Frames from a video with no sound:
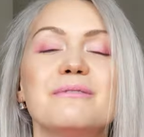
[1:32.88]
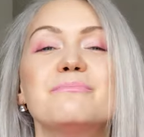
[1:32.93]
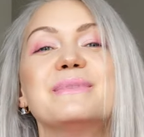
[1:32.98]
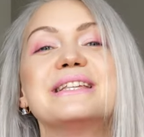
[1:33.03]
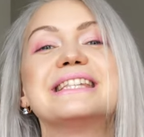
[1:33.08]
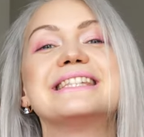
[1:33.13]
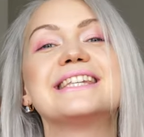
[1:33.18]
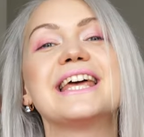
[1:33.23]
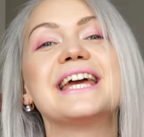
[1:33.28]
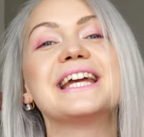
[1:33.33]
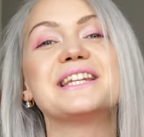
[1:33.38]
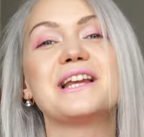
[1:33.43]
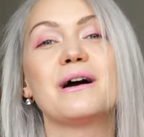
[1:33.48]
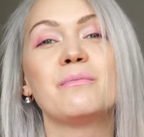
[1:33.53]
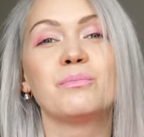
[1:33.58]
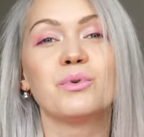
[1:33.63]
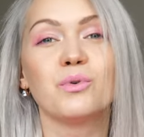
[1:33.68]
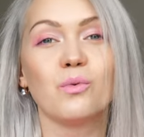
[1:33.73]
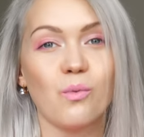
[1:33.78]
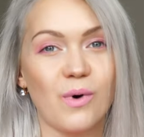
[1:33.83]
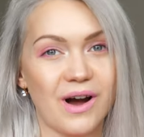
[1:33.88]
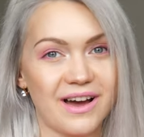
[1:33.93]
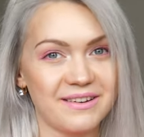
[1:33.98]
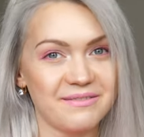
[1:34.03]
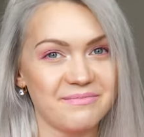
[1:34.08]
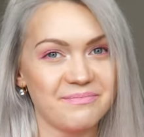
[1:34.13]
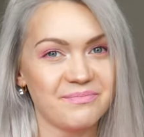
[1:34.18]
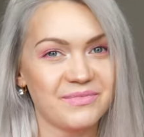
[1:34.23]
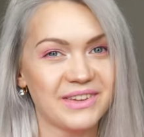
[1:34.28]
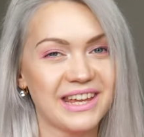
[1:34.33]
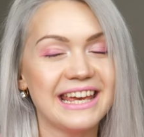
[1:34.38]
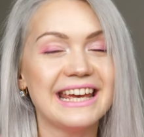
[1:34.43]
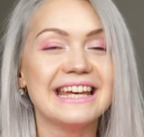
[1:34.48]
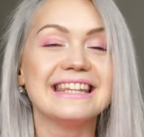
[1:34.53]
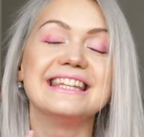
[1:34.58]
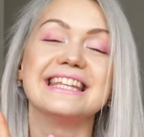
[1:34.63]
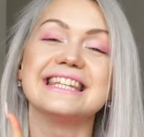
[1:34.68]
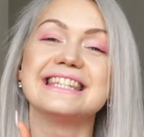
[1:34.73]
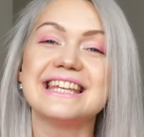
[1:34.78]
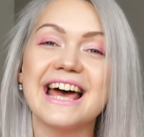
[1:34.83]
Mistake number one.
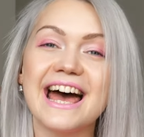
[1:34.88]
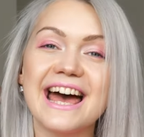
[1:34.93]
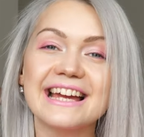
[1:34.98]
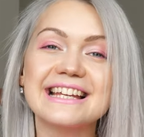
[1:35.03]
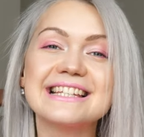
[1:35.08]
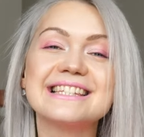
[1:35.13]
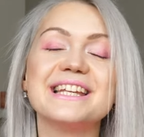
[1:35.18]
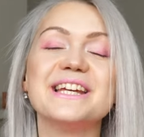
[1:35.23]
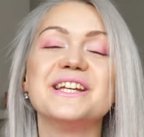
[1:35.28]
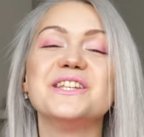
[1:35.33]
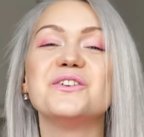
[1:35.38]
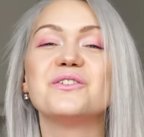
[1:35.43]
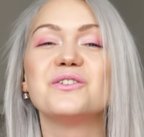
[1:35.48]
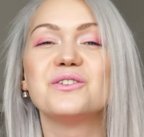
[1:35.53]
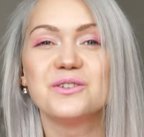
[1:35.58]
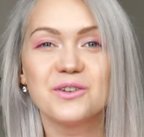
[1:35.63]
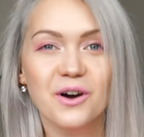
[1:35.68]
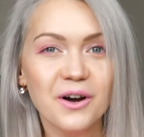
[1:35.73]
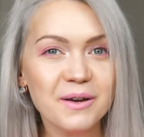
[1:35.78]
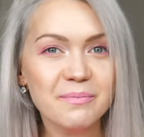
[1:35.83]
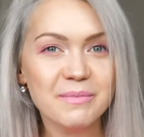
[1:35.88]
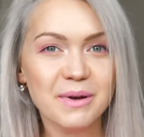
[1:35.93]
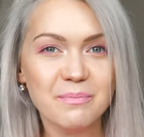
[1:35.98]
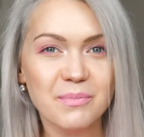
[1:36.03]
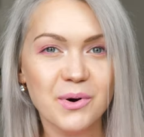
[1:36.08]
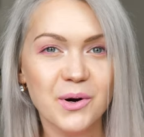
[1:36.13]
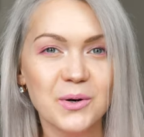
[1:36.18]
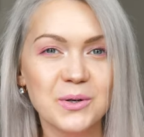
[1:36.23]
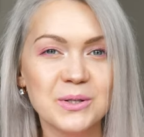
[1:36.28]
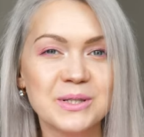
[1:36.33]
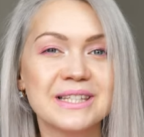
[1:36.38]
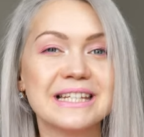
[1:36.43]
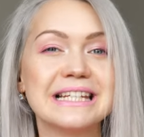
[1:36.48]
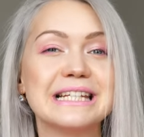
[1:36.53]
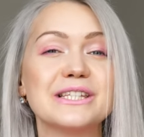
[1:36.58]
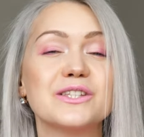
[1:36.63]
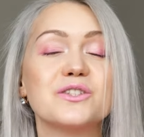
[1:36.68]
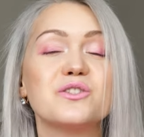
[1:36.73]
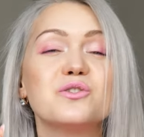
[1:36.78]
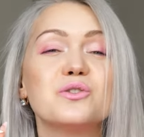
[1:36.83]
The text in your document post
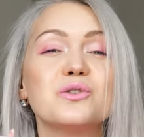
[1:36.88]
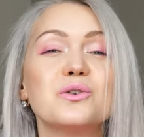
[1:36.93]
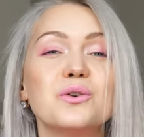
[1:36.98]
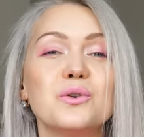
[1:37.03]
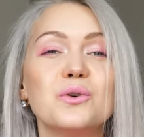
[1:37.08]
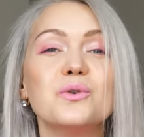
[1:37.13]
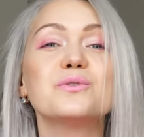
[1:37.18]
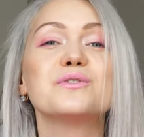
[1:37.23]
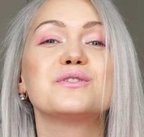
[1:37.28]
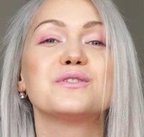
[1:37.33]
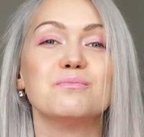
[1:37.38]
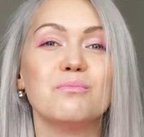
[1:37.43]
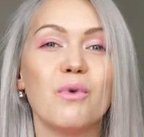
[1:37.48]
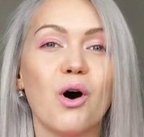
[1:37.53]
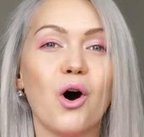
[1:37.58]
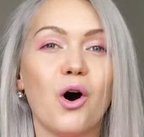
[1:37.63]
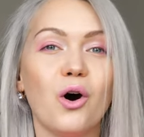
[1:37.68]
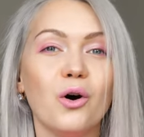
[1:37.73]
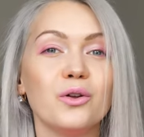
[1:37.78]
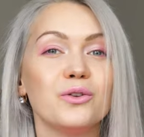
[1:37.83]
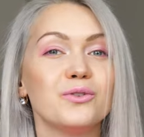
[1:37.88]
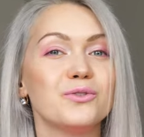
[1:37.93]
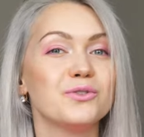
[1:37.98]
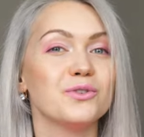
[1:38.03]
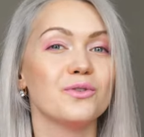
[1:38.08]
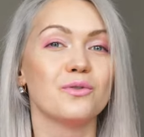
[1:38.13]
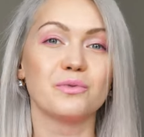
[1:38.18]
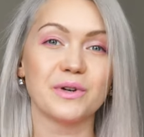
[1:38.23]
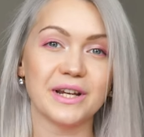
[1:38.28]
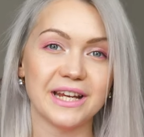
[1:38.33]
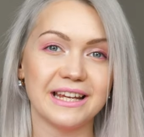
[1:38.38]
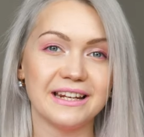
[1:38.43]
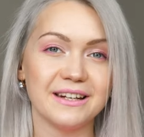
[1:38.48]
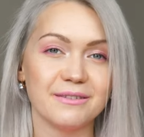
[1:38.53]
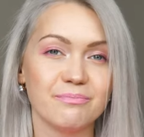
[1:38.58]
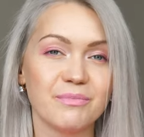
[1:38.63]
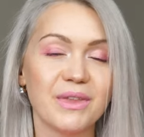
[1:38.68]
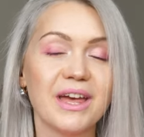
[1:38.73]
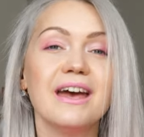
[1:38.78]
is too small to read.